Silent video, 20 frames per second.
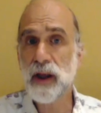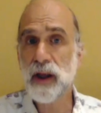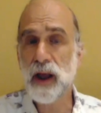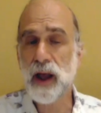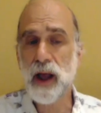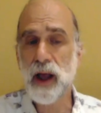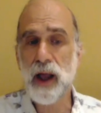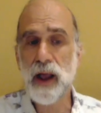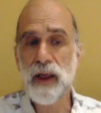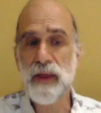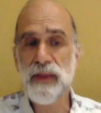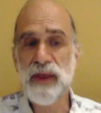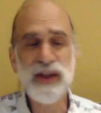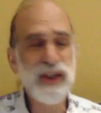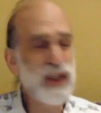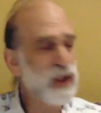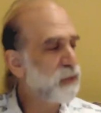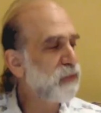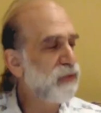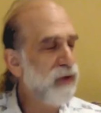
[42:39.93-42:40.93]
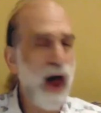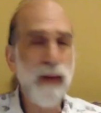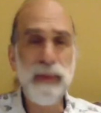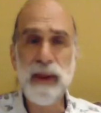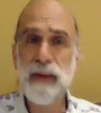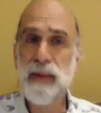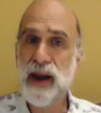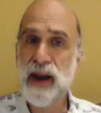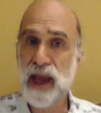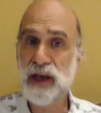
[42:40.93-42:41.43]
Uh, this is
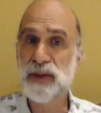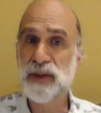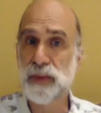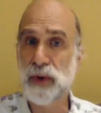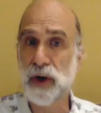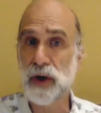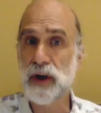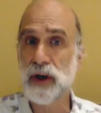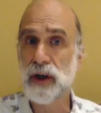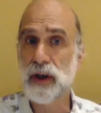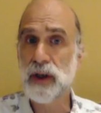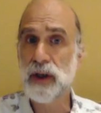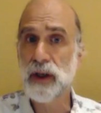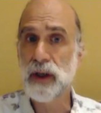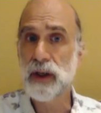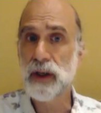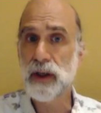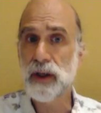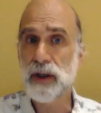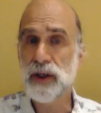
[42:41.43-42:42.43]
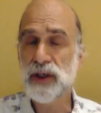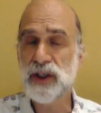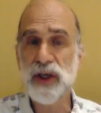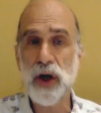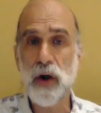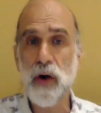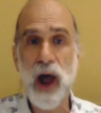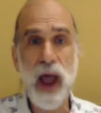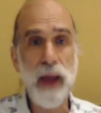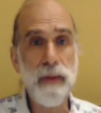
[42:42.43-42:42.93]
probably my next book.
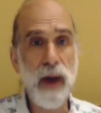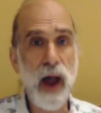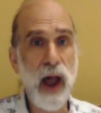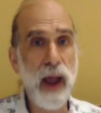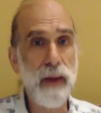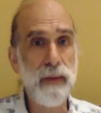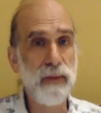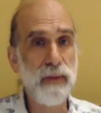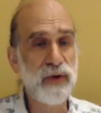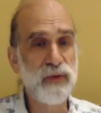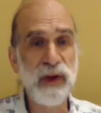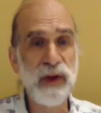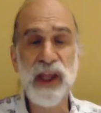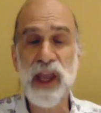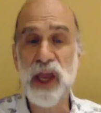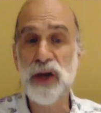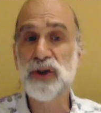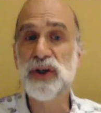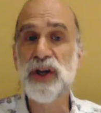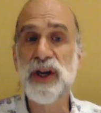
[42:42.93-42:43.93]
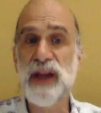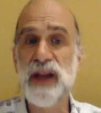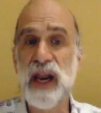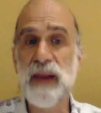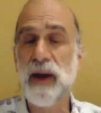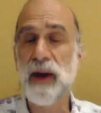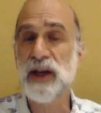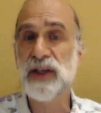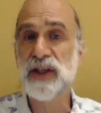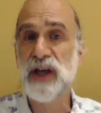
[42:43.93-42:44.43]
So I'm, I'm really interested in
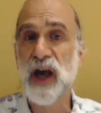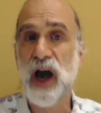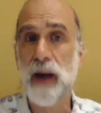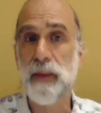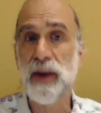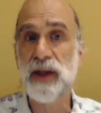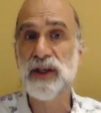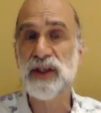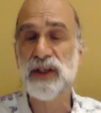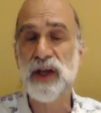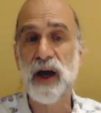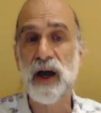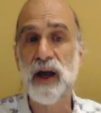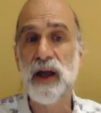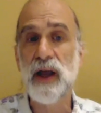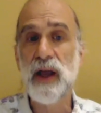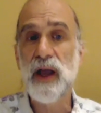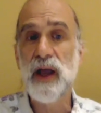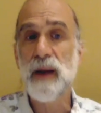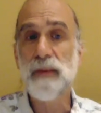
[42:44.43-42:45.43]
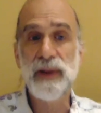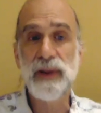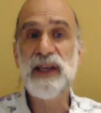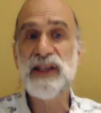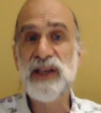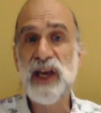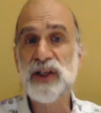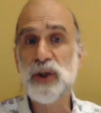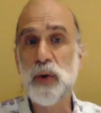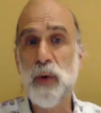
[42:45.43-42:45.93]
anybody's comments. Uh, please
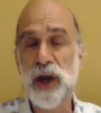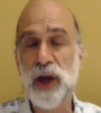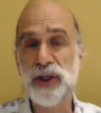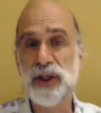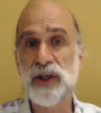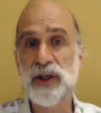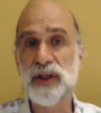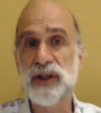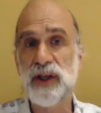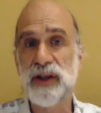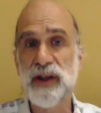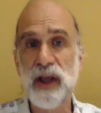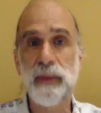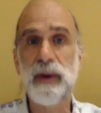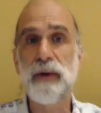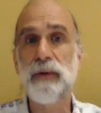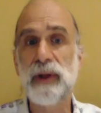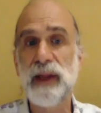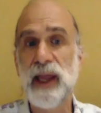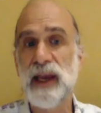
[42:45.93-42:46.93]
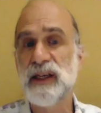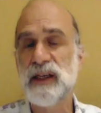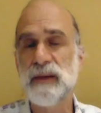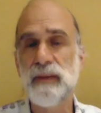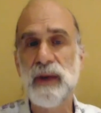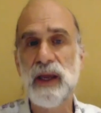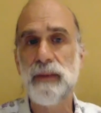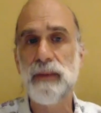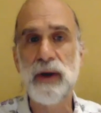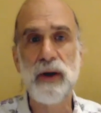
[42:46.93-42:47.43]
ask questions. They'll be relayed to
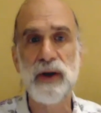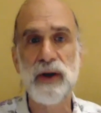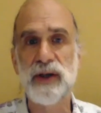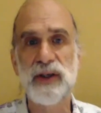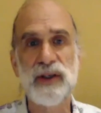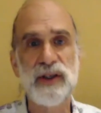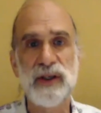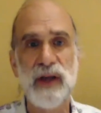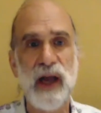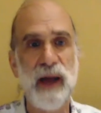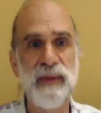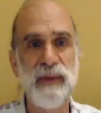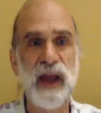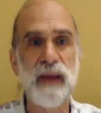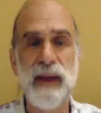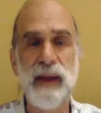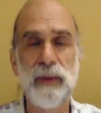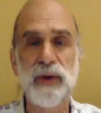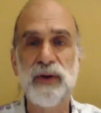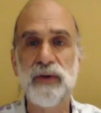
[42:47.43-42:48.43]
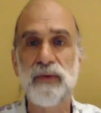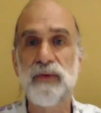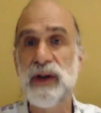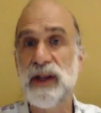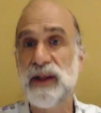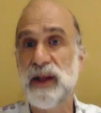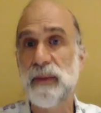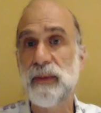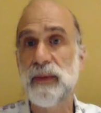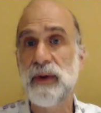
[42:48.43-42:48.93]
me because I'm not going to be able to
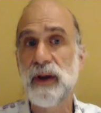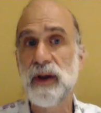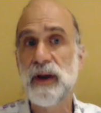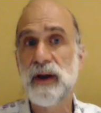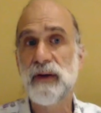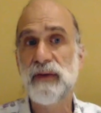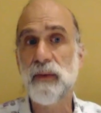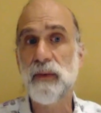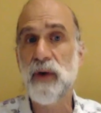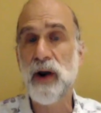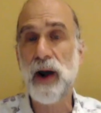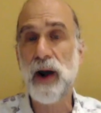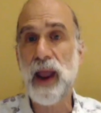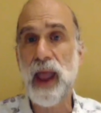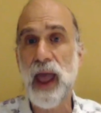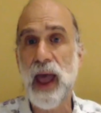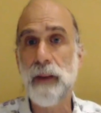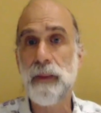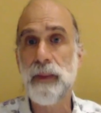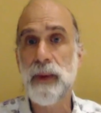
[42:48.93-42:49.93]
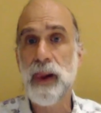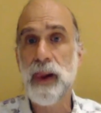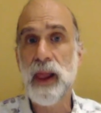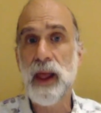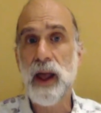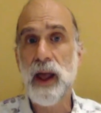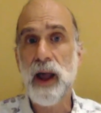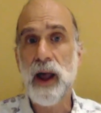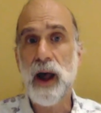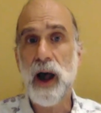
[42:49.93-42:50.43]
read them from where I am.
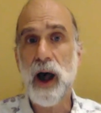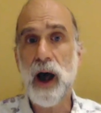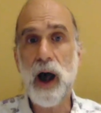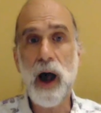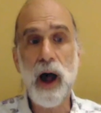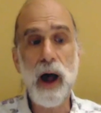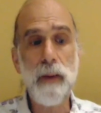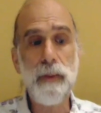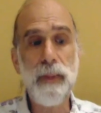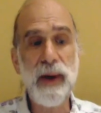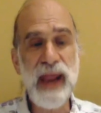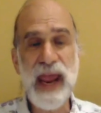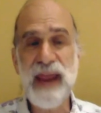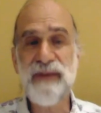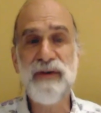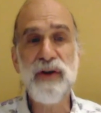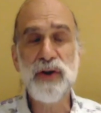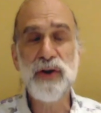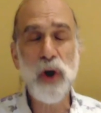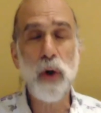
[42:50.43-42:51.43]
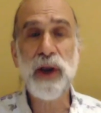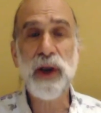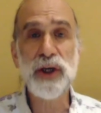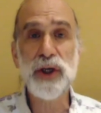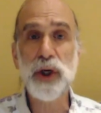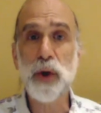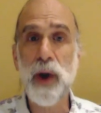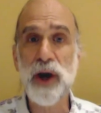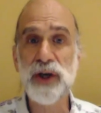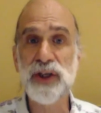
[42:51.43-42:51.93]
Uh, but if you don't get
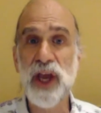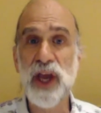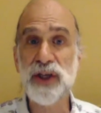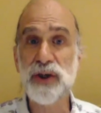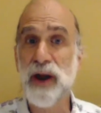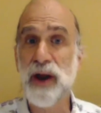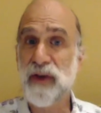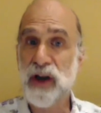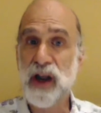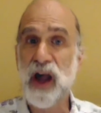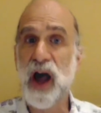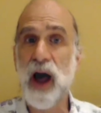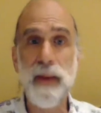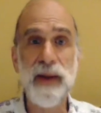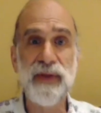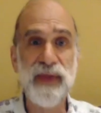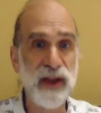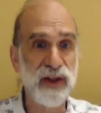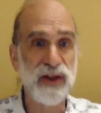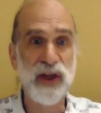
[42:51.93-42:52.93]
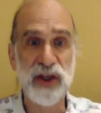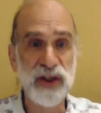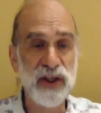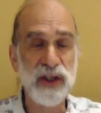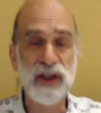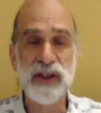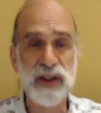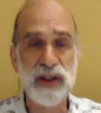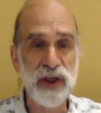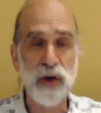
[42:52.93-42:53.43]
your question answered, I have a comment that
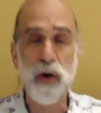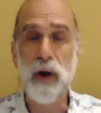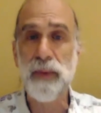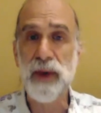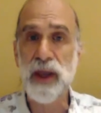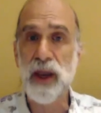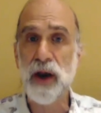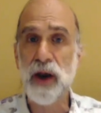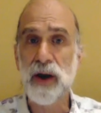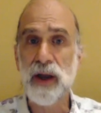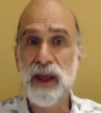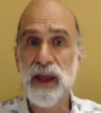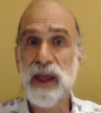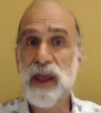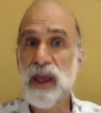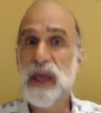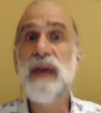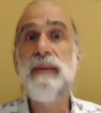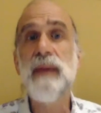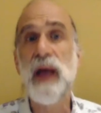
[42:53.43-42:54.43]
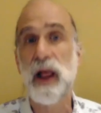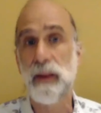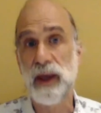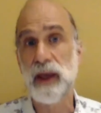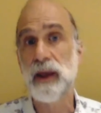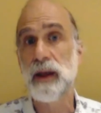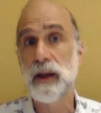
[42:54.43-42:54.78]
doesn't show up here, email me.